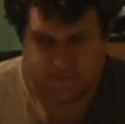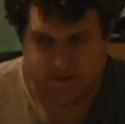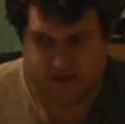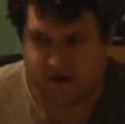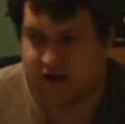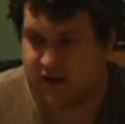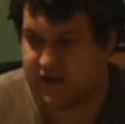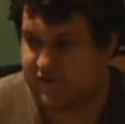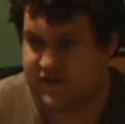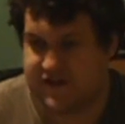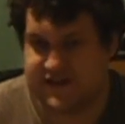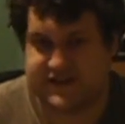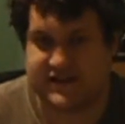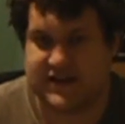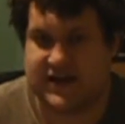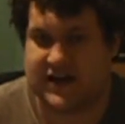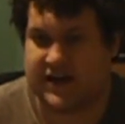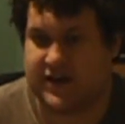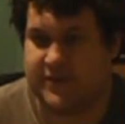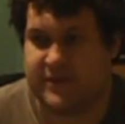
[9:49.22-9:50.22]
but all of these
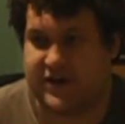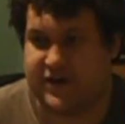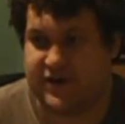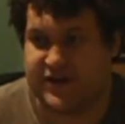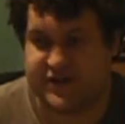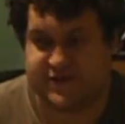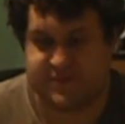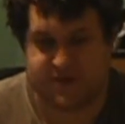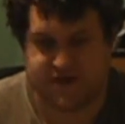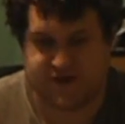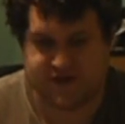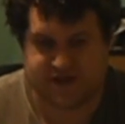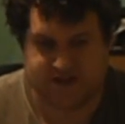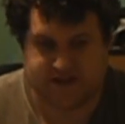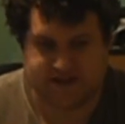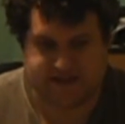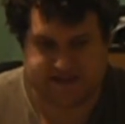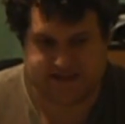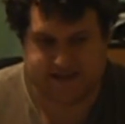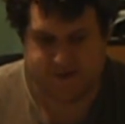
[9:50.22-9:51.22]
documentaries
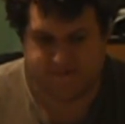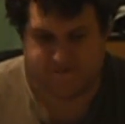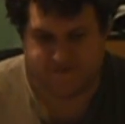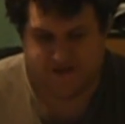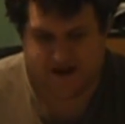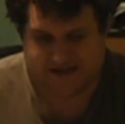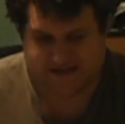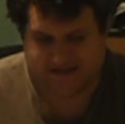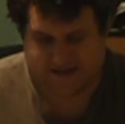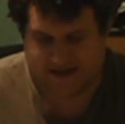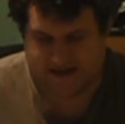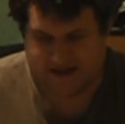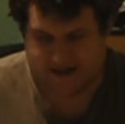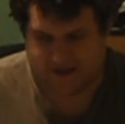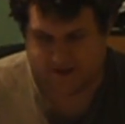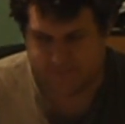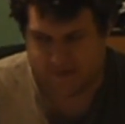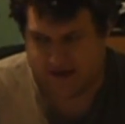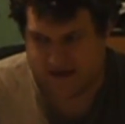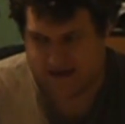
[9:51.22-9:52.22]
personally seem
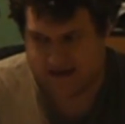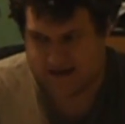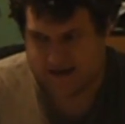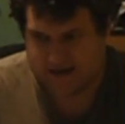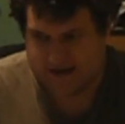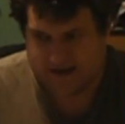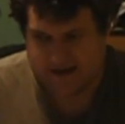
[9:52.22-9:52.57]
fascinating to me.